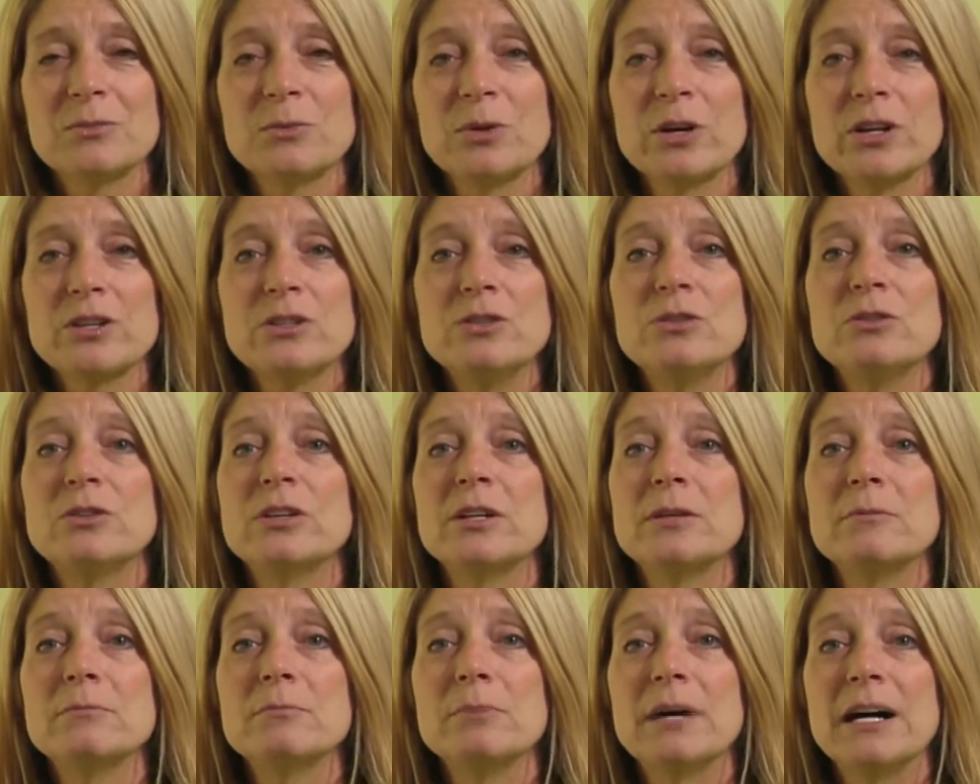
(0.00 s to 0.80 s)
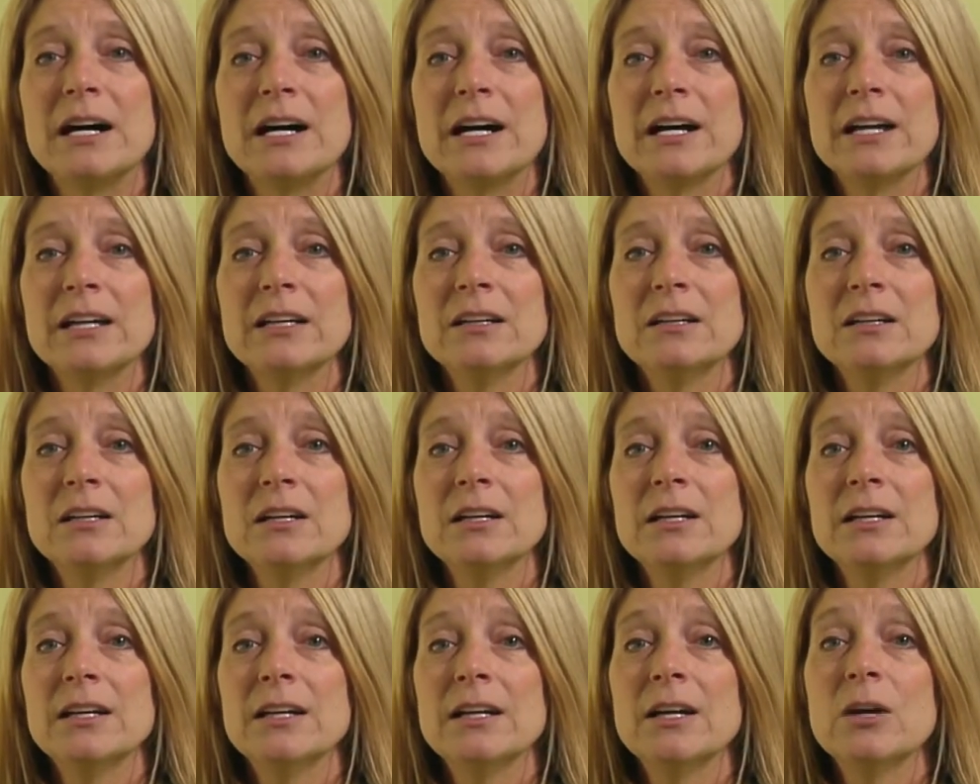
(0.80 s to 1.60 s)
where you can buy
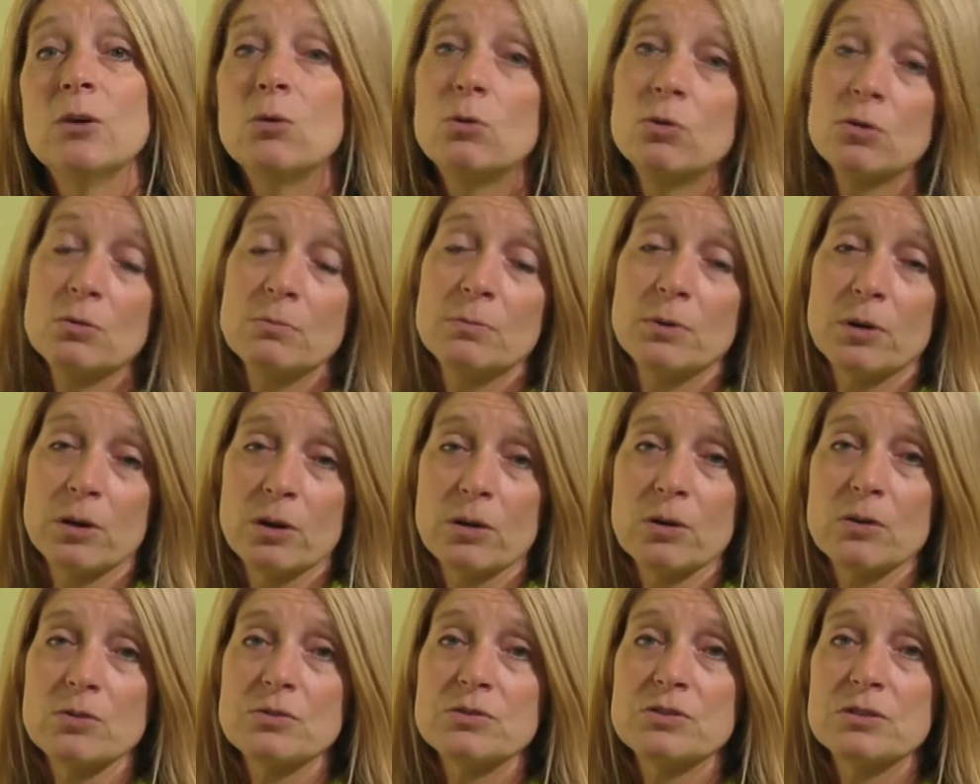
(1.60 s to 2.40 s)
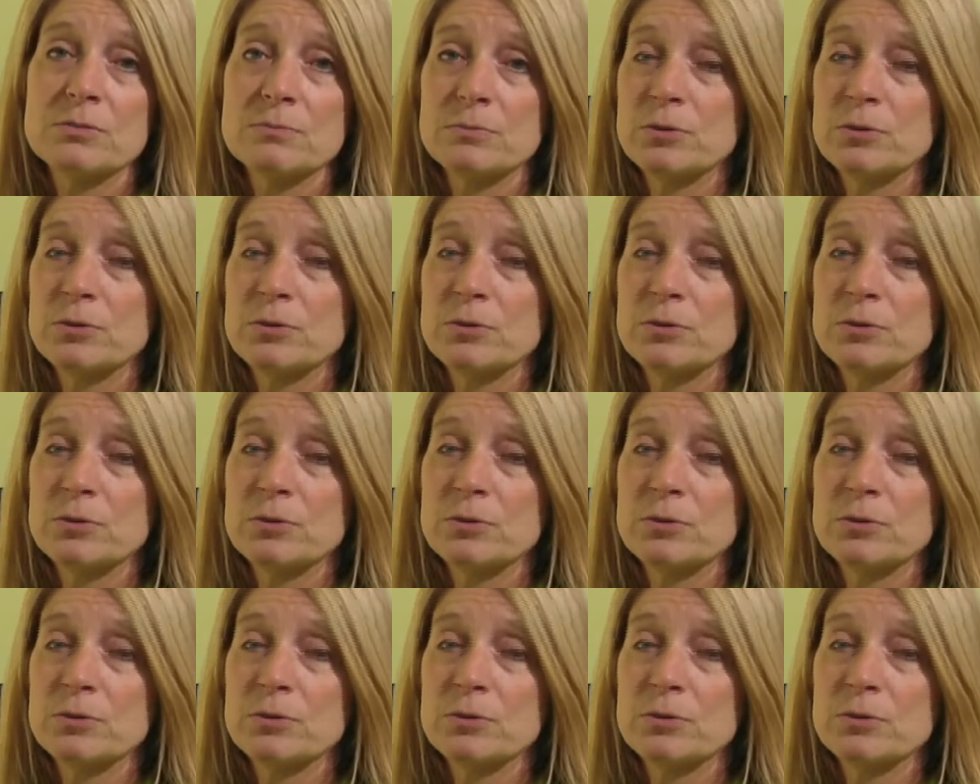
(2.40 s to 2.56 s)
or borrow some